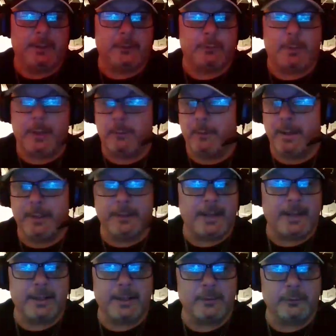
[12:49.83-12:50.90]
That's why I wanted the
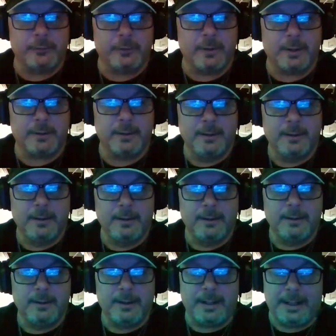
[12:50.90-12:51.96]
taco truck.
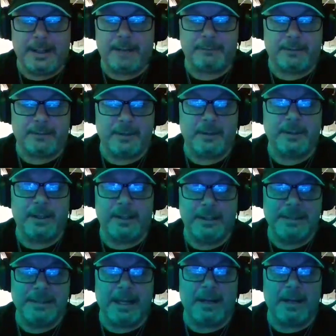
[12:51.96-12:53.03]
And I have to tell you,
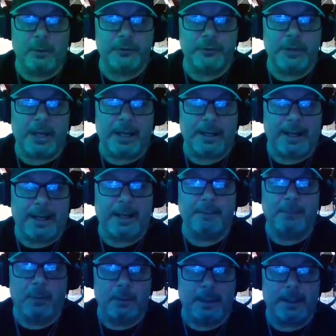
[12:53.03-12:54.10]
he's got horchata
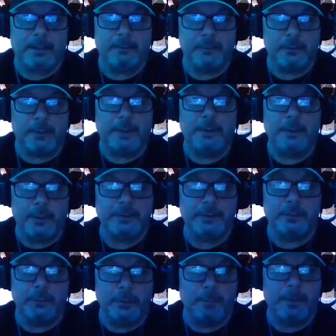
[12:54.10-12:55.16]
and mole, so I know
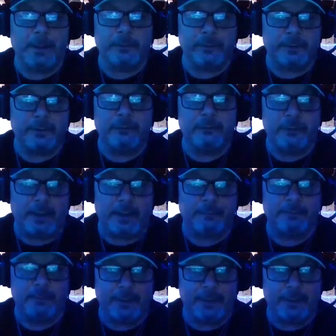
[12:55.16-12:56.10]
he's a real Mexican chef.